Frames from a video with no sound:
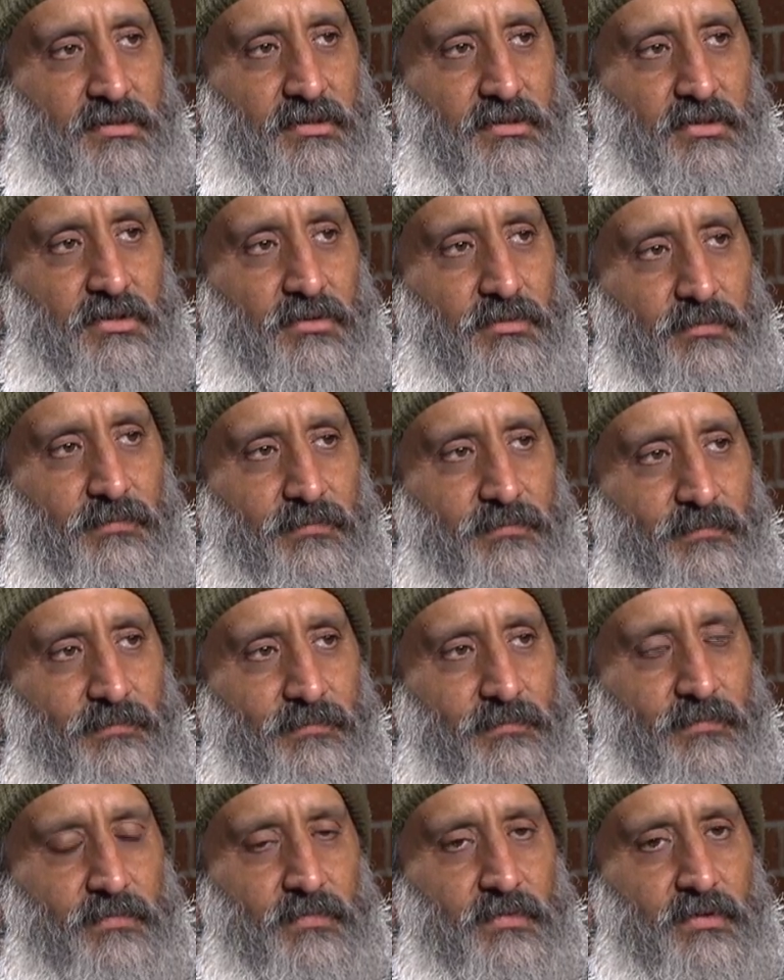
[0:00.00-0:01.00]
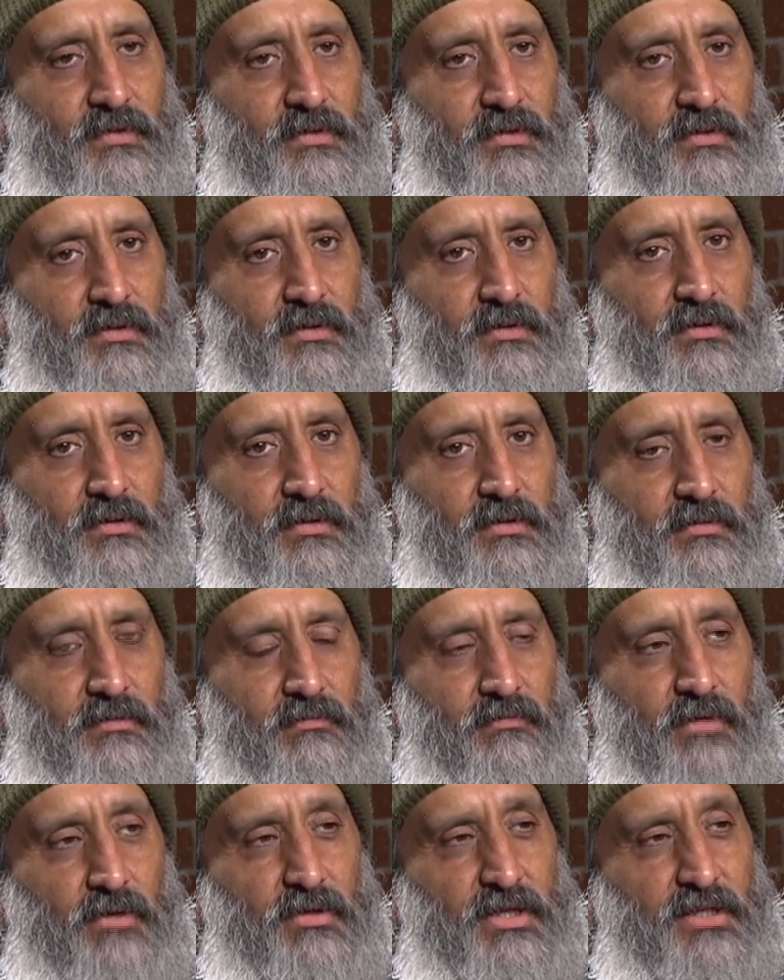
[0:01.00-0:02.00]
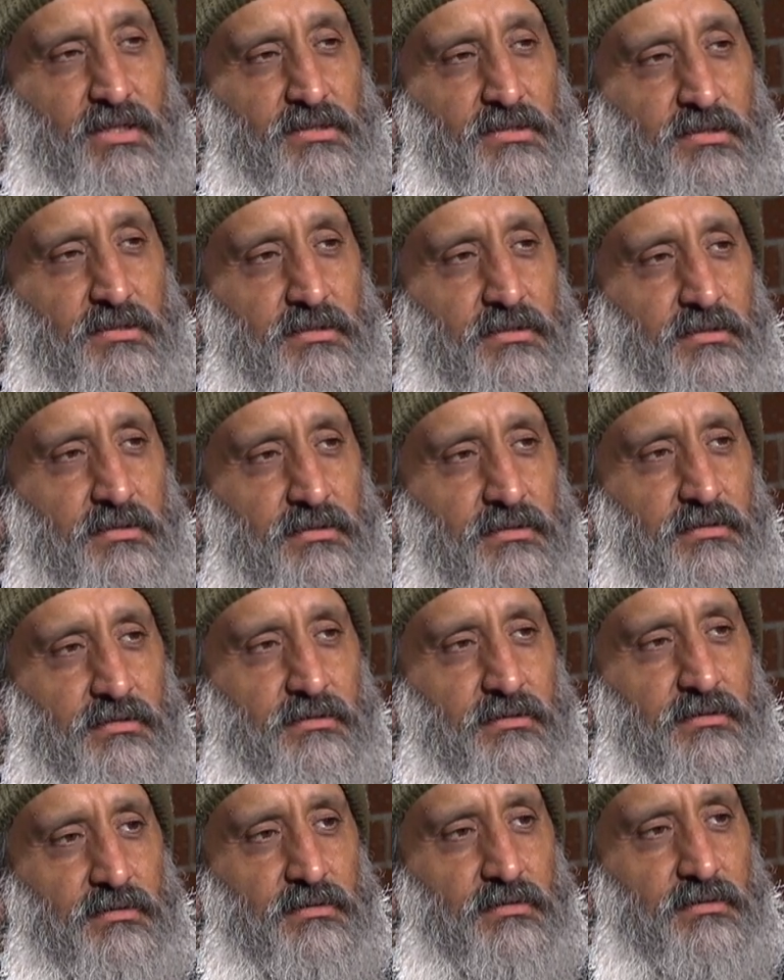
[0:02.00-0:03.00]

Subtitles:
you know, foundation. Yeah,